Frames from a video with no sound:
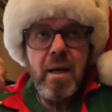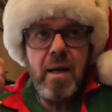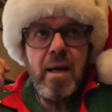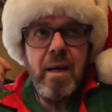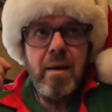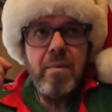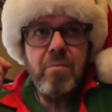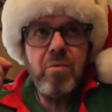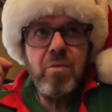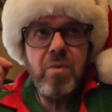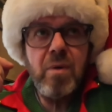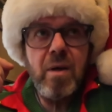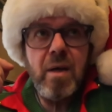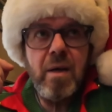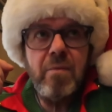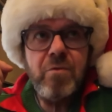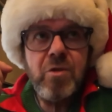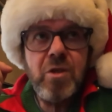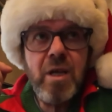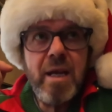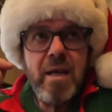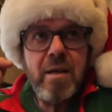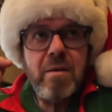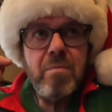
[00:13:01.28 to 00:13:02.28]
I've
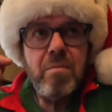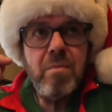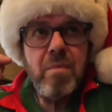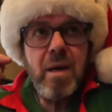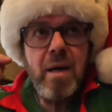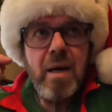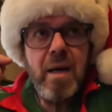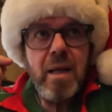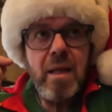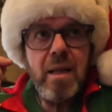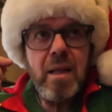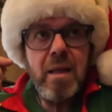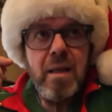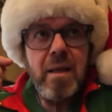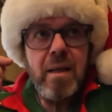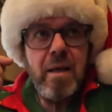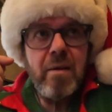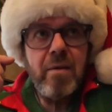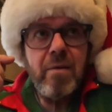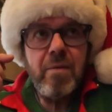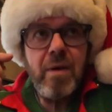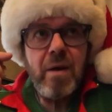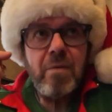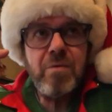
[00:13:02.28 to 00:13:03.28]

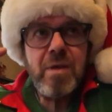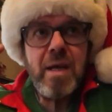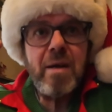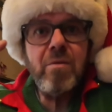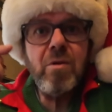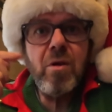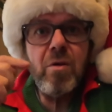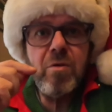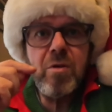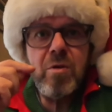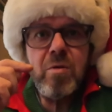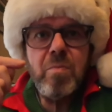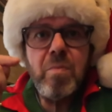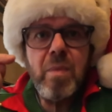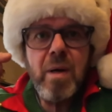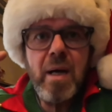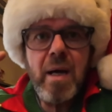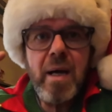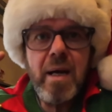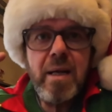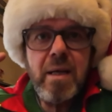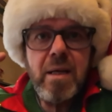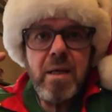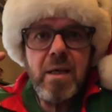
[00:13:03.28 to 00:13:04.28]
downloaded
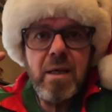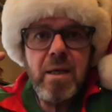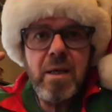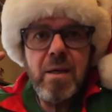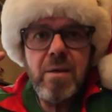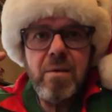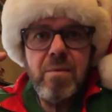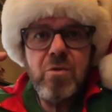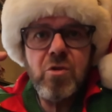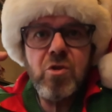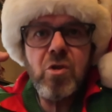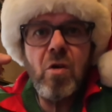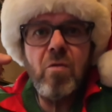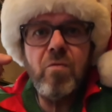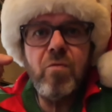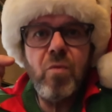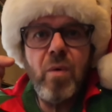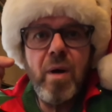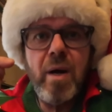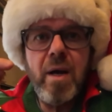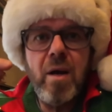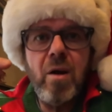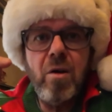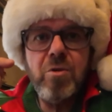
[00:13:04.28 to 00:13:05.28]
my
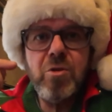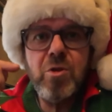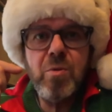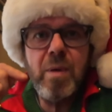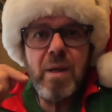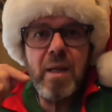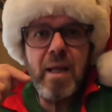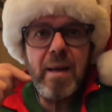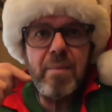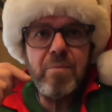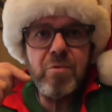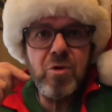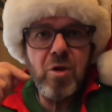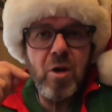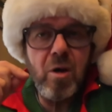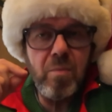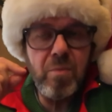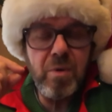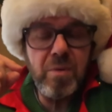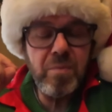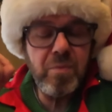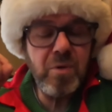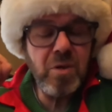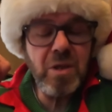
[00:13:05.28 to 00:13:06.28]
software onto my
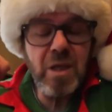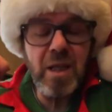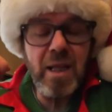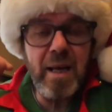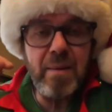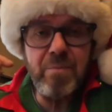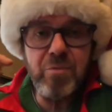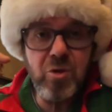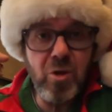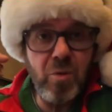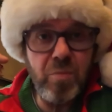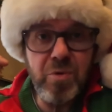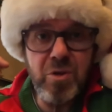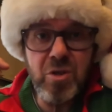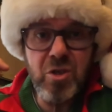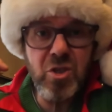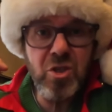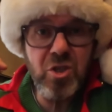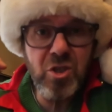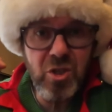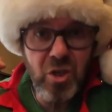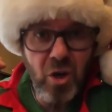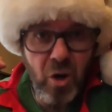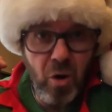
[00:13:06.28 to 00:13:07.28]
laptop, but the laptop is
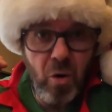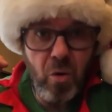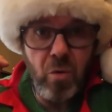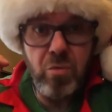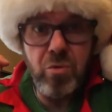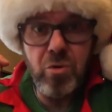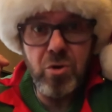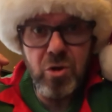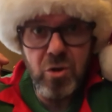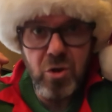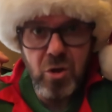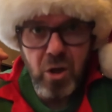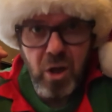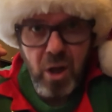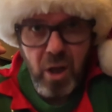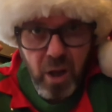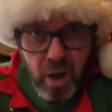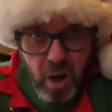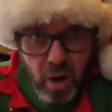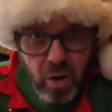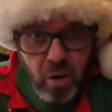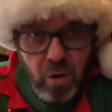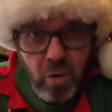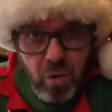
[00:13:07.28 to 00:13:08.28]
so
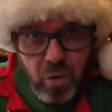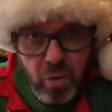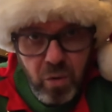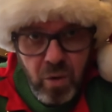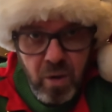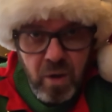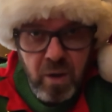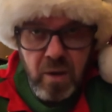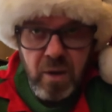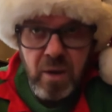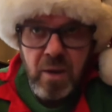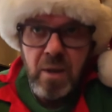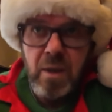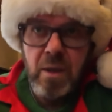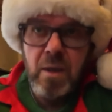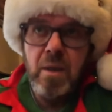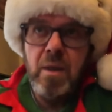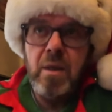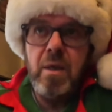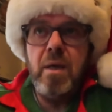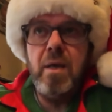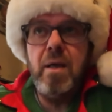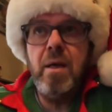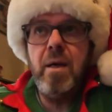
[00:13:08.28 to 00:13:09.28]
slow,
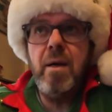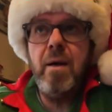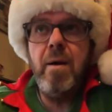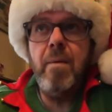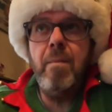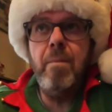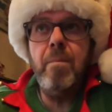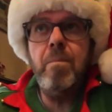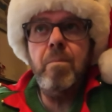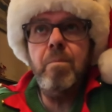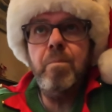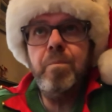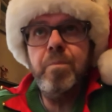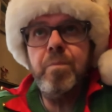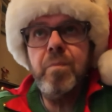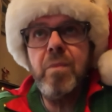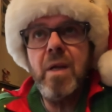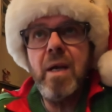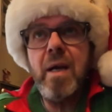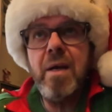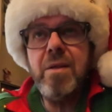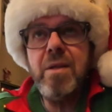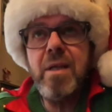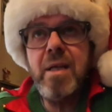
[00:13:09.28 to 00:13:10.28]
and
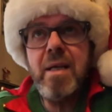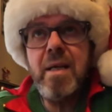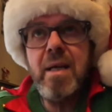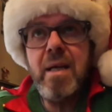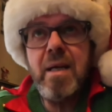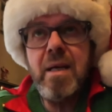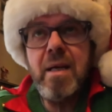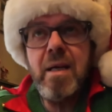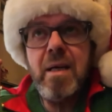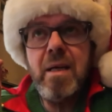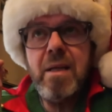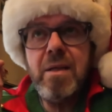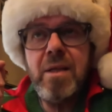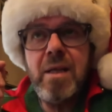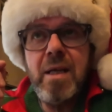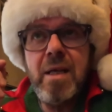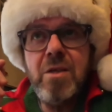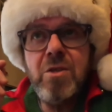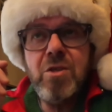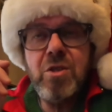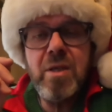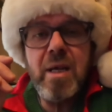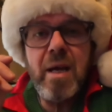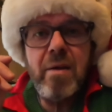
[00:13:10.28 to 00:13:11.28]
the
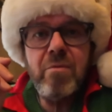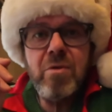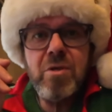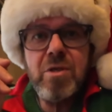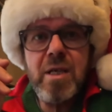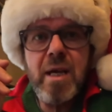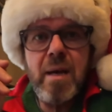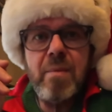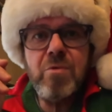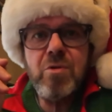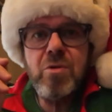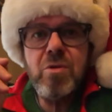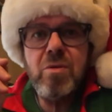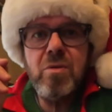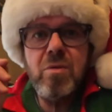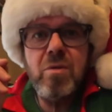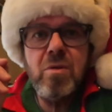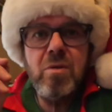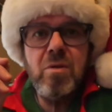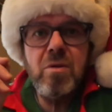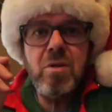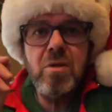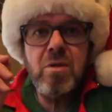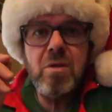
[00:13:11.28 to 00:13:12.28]
internet reception
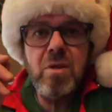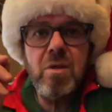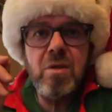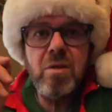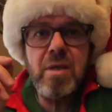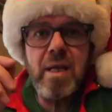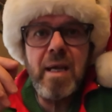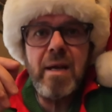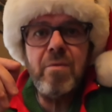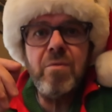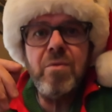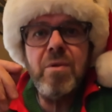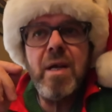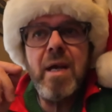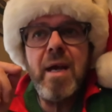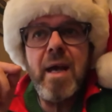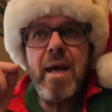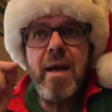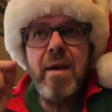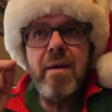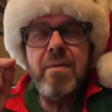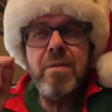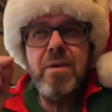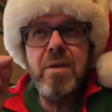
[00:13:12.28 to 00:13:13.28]
down
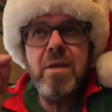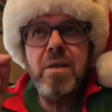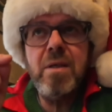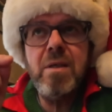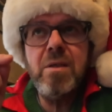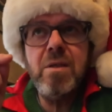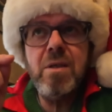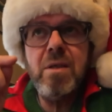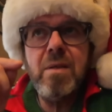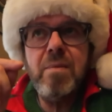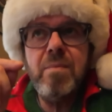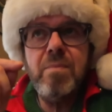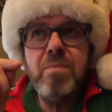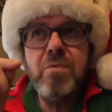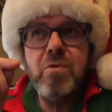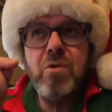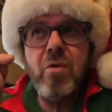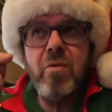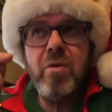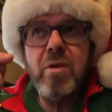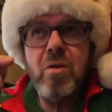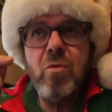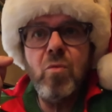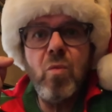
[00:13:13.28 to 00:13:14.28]
there, the
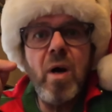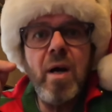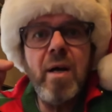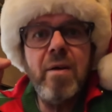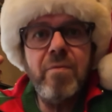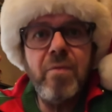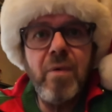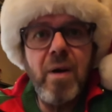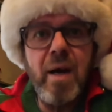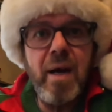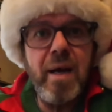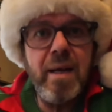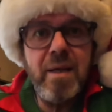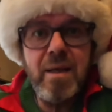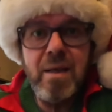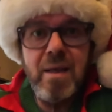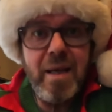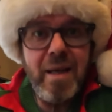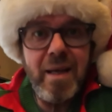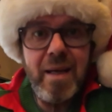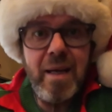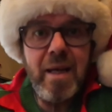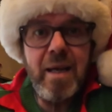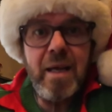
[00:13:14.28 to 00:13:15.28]
Wi-Fi
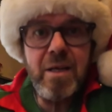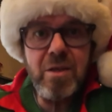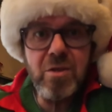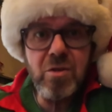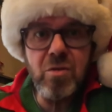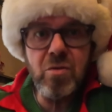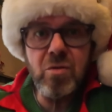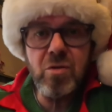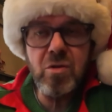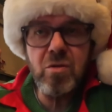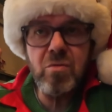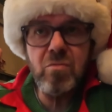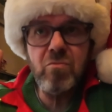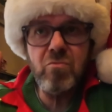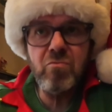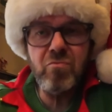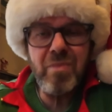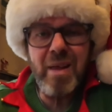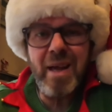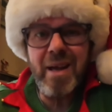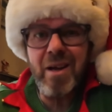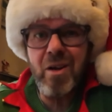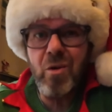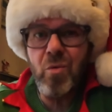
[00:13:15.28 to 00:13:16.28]
isn't
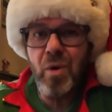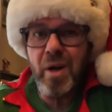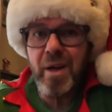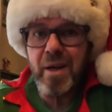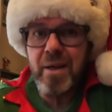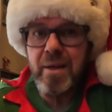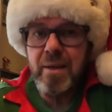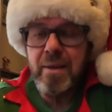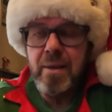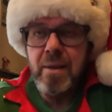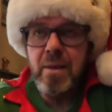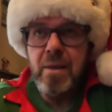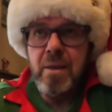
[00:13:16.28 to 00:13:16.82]
that quick.